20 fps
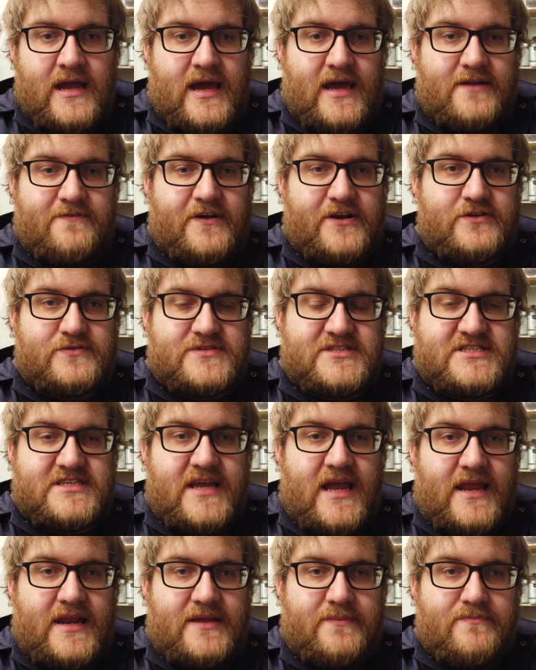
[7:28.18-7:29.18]
And if I don't
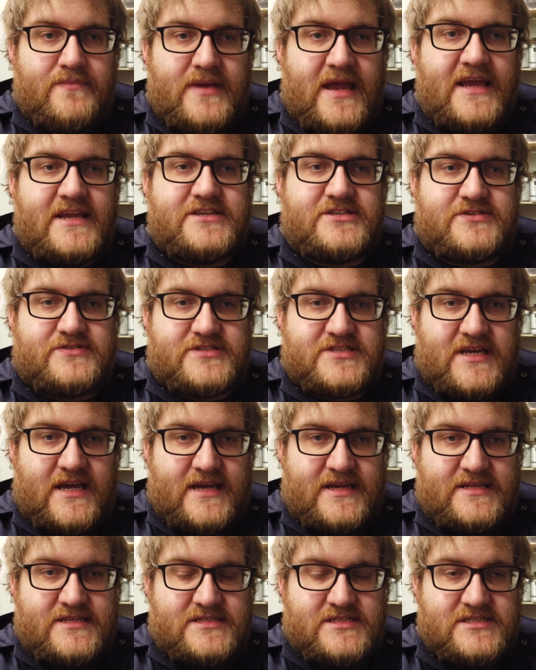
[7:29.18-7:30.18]
see any major
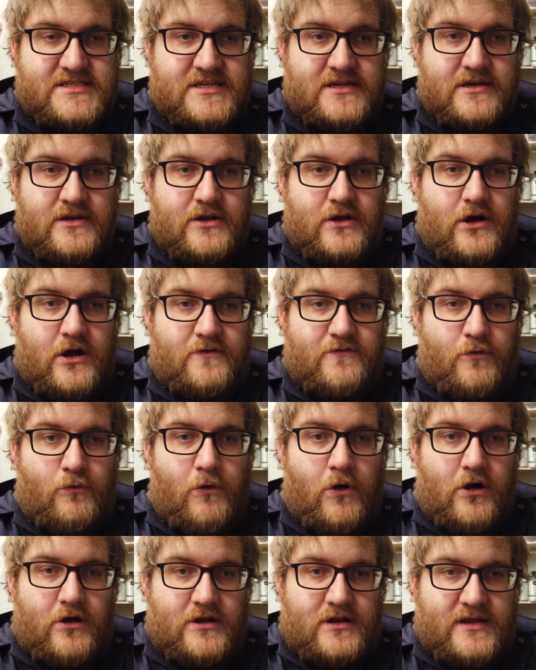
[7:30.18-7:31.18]
signs of a
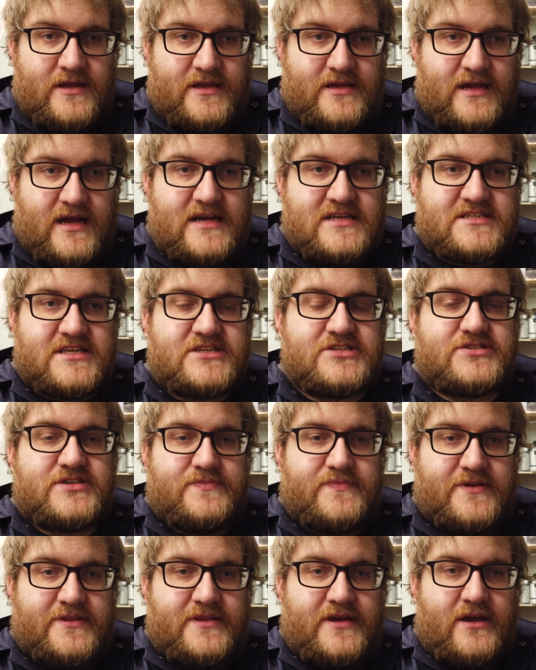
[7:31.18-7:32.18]
water leak as I
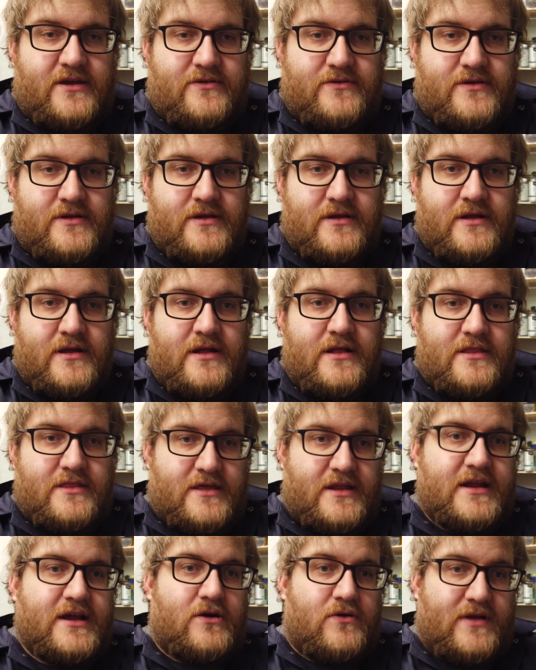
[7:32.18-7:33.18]
strip it down,
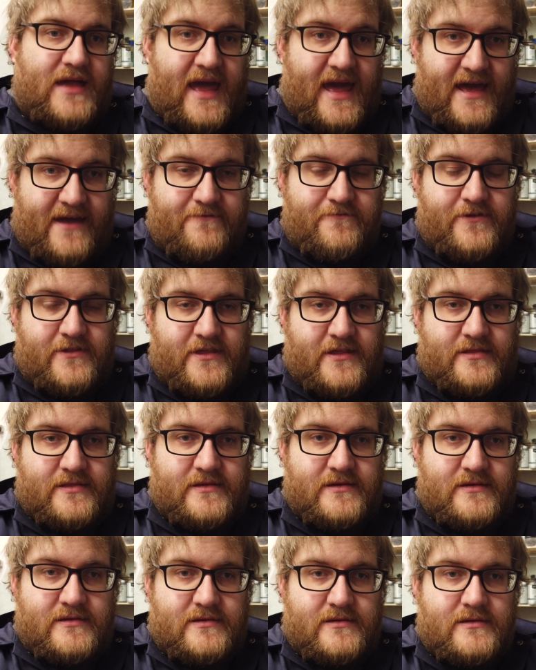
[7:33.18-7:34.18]
then it'll get
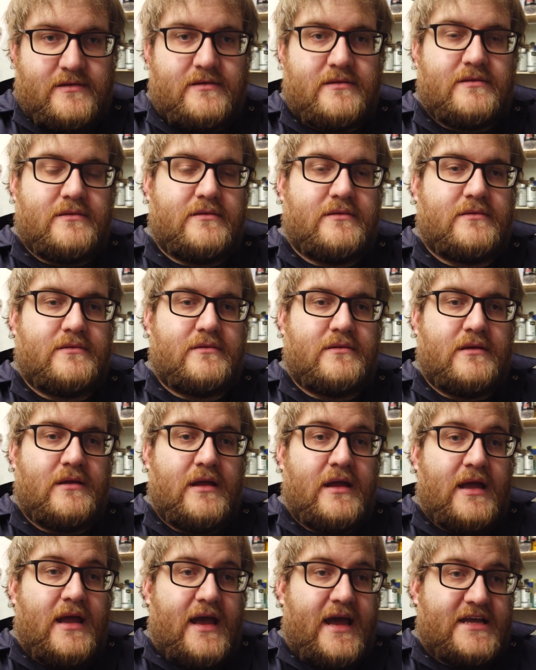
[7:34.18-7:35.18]
everything.
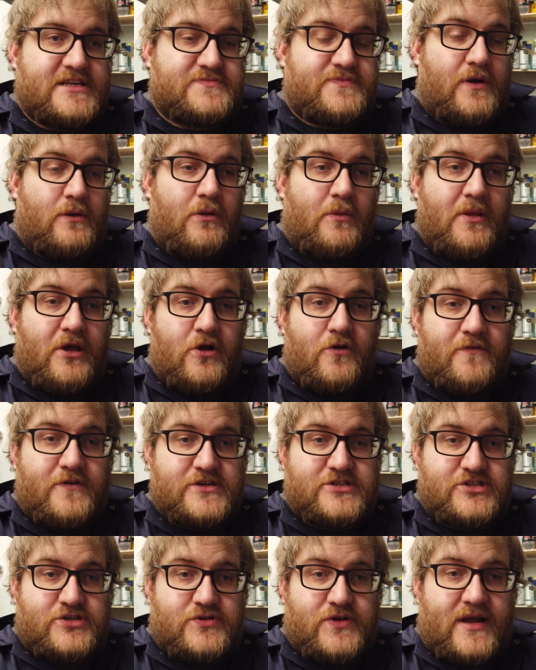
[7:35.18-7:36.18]
It's probably
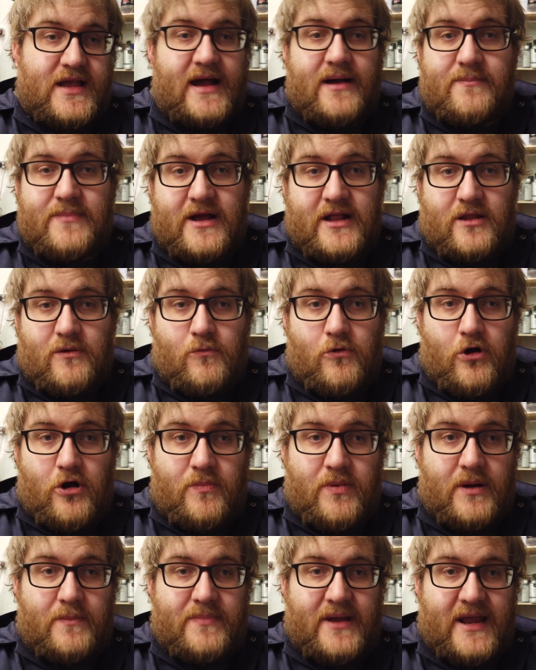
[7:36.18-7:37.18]
overdue a cam belt and
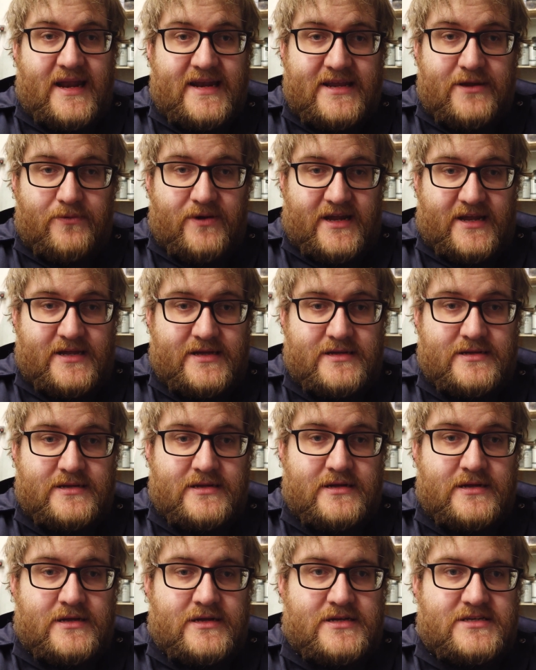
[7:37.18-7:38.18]
water pump anyway,
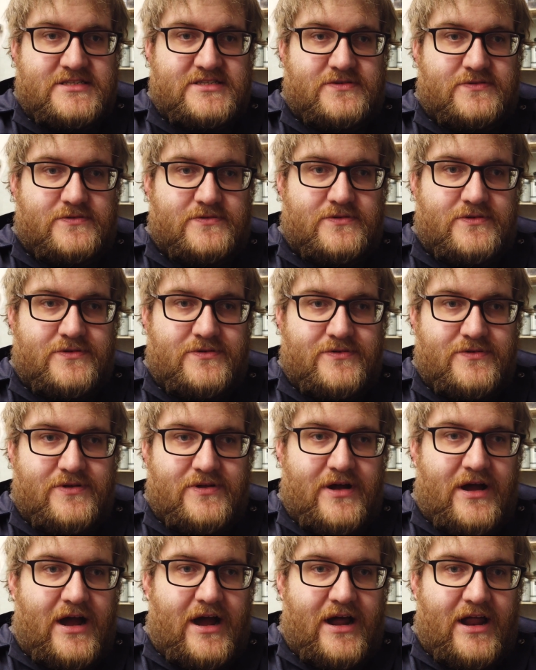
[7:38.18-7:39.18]
so
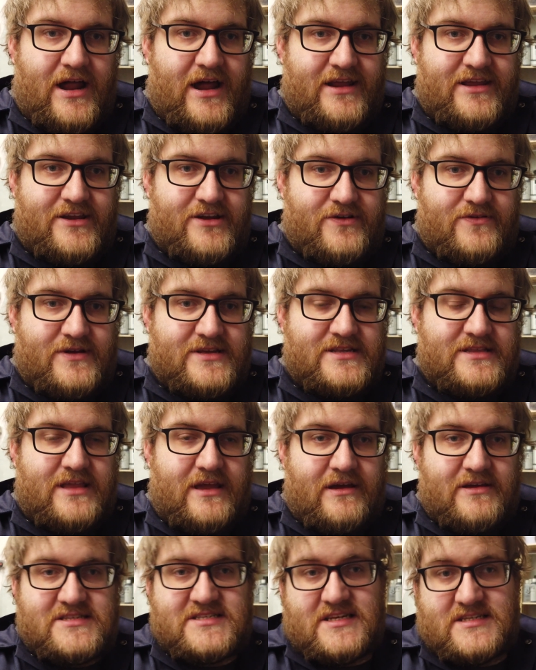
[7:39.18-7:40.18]

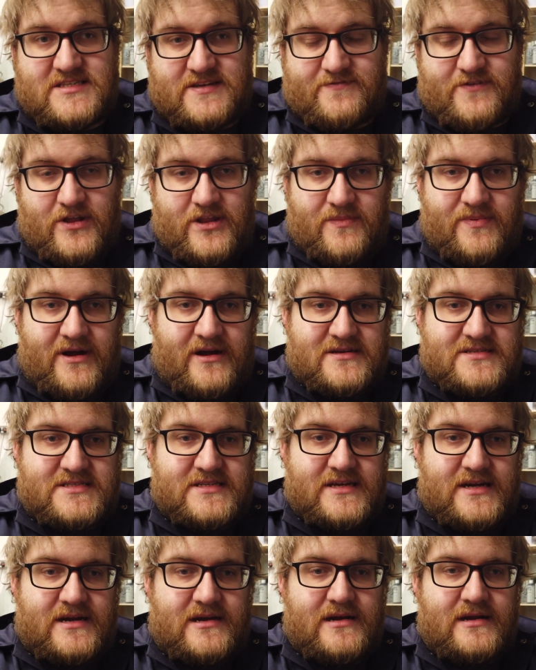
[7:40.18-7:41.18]
since I've got the parts
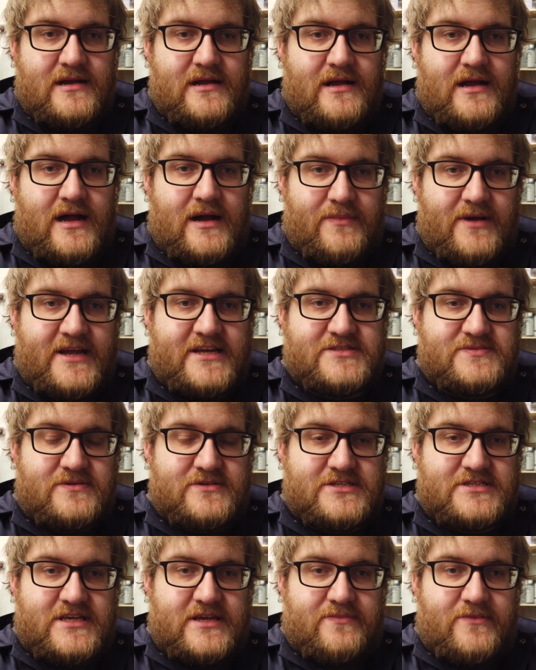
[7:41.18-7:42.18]
there, I might as
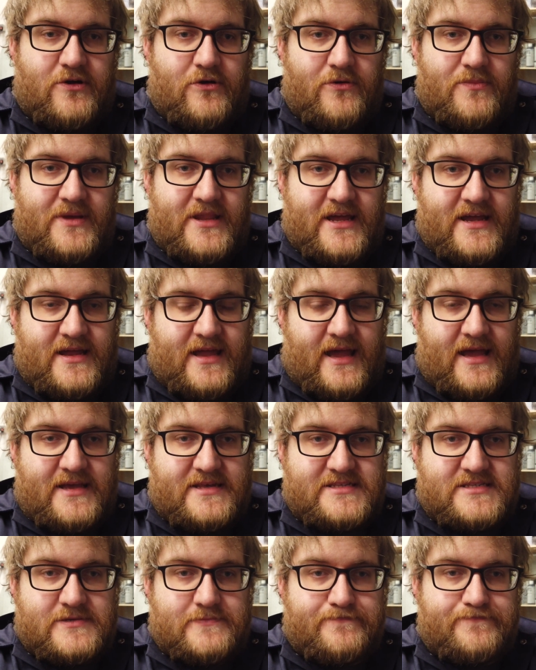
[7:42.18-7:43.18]
well just keep going with it, I
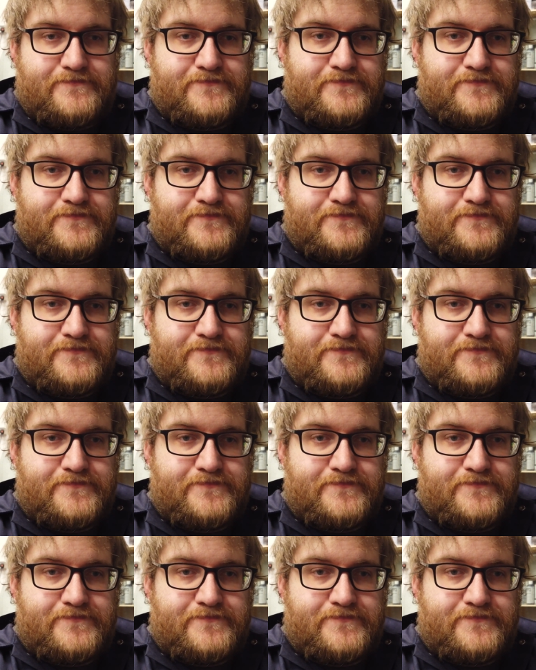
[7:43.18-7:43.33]
guess.